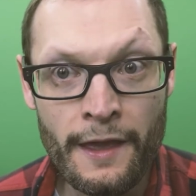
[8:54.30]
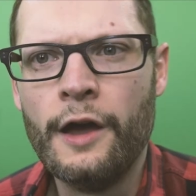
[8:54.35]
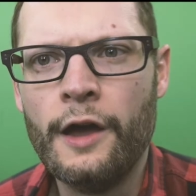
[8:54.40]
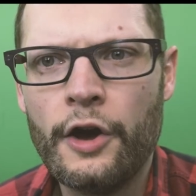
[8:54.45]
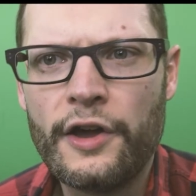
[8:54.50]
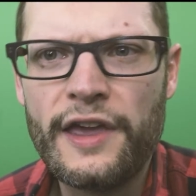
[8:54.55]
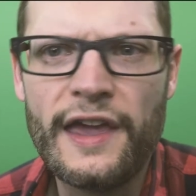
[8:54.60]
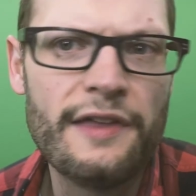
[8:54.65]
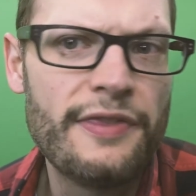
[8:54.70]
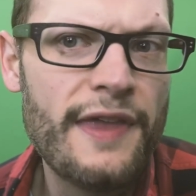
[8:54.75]

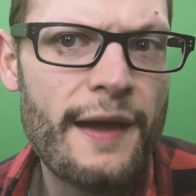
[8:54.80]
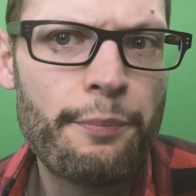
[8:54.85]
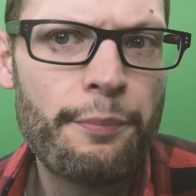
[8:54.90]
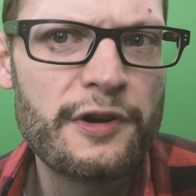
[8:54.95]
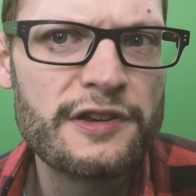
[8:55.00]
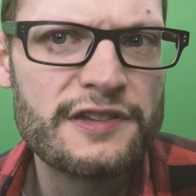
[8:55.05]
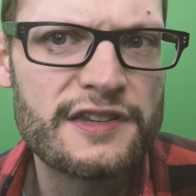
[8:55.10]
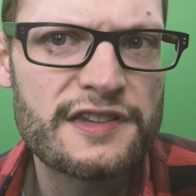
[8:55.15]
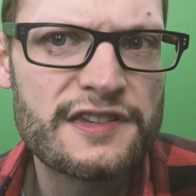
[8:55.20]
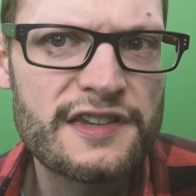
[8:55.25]
Okay, that
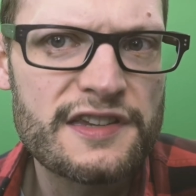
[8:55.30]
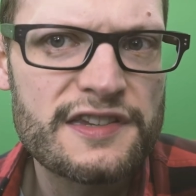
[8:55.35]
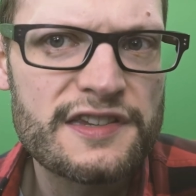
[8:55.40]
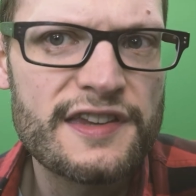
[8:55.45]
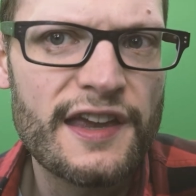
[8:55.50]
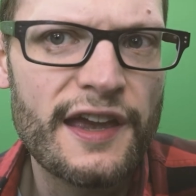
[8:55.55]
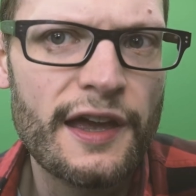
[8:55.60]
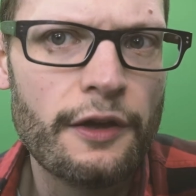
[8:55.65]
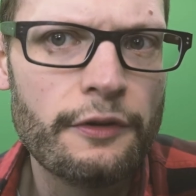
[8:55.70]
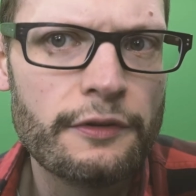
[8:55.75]
brings us to
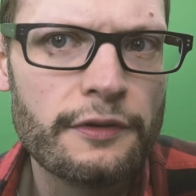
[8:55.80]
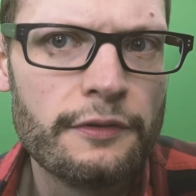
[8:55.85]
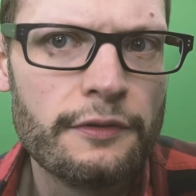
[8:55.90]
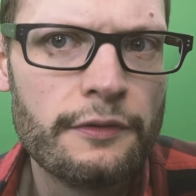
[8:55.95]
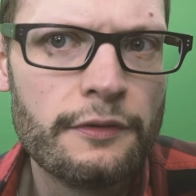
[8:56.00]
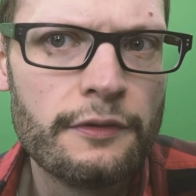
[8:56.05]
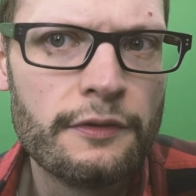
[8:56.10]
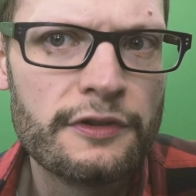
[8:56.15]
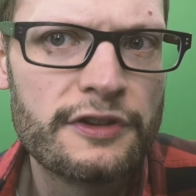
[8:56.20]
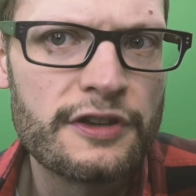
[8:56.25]
sound.
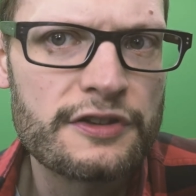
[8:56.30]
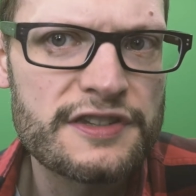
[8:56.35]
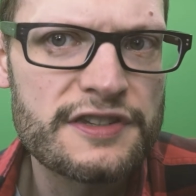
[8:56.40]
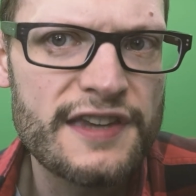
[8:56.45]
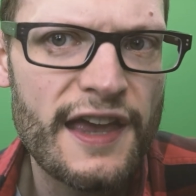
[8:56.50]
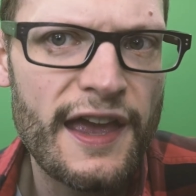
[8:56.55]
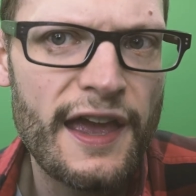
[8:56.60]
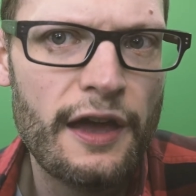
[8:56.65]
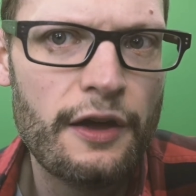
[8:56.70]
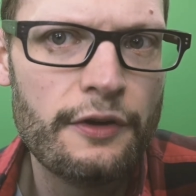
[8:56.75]
So
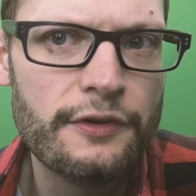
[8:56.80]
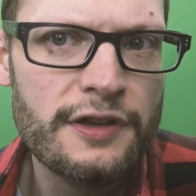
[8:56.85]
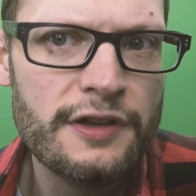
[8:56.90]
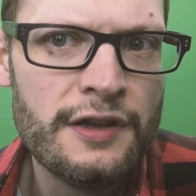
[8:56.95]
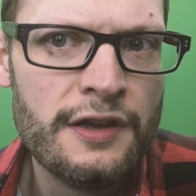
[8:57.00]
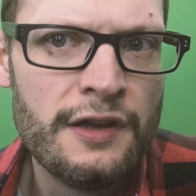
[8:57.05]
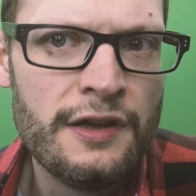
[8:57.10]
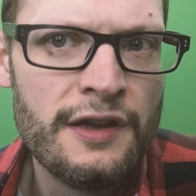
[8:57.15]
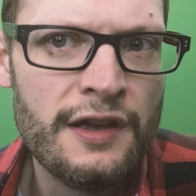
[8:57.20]
sound